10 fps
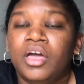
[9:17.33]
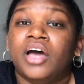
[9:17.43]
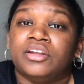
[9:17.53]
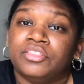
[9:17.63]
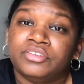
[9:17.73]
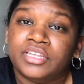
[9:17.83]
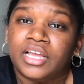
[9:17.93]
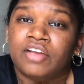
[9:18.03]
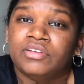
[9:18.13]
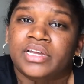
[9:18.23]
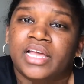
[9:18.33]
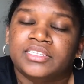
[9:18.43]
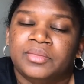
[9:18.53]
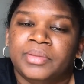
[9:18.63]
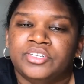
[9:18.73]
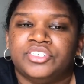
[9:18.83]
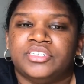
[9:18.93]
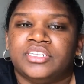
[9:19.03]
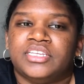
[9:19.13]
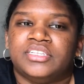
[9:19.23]
Another thing I forgot to
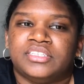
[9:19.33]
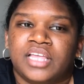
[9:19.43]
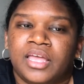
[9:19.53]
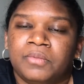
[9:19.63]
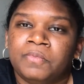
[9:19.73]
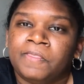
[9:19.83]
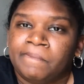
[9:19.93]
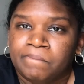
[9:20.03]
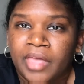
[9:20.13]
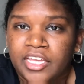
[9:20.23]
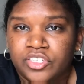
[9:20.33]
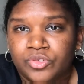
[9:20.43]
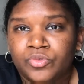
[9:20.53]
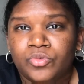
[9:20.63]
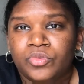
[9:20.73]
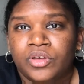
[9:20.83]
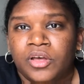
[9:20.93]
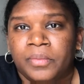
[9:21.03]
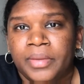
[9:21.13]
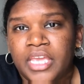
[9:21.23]
mention is that I do
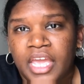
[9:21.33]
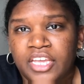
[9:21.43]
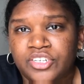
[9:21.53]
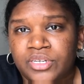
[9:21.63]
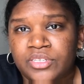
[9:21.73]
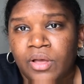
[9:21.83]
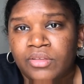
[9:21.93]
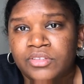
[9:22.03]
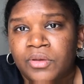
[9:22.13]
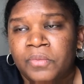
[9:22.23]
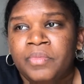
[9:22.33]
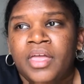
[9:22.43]
um, EKGs also,